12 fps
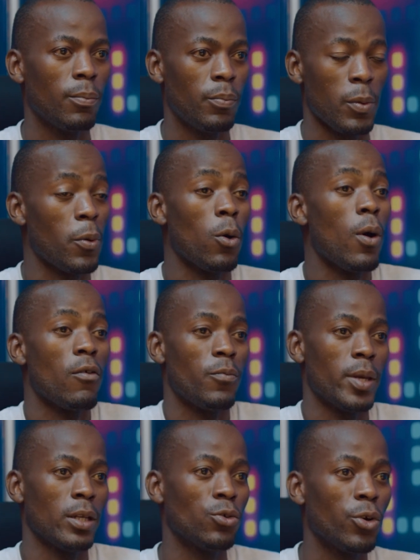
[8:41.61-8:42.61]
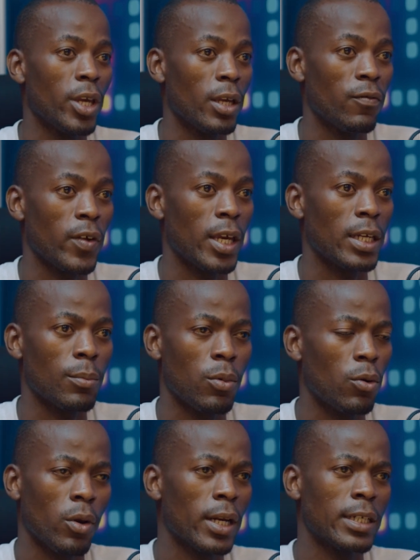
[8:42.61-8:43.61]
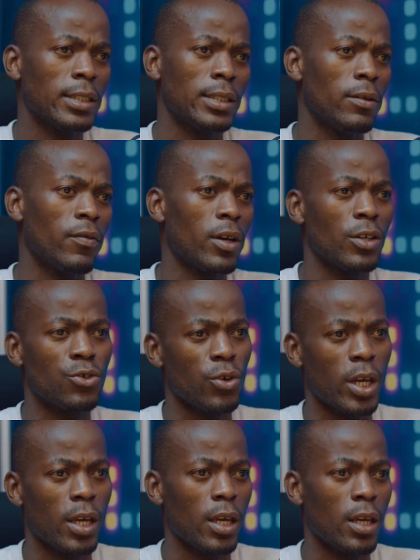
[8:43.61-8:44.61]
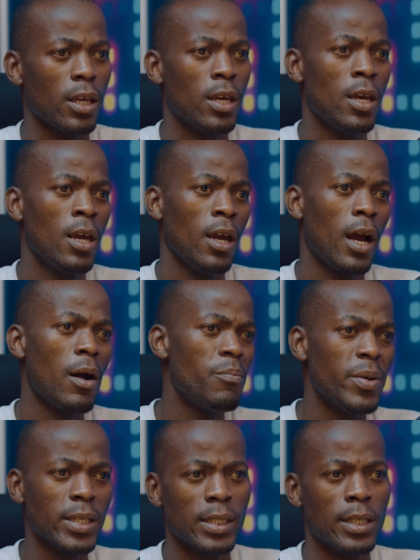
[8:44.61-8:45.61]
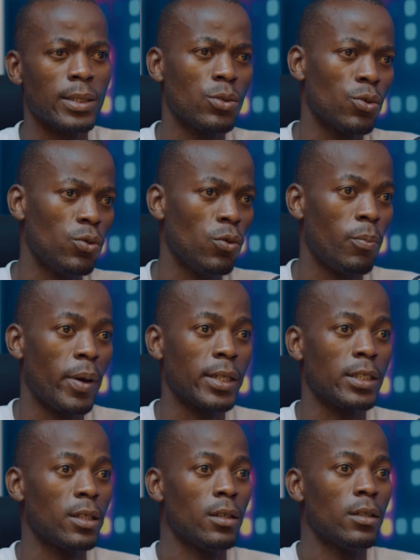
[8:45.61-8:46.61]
people who have been doing vegetable growing that's a very tricky business to do, but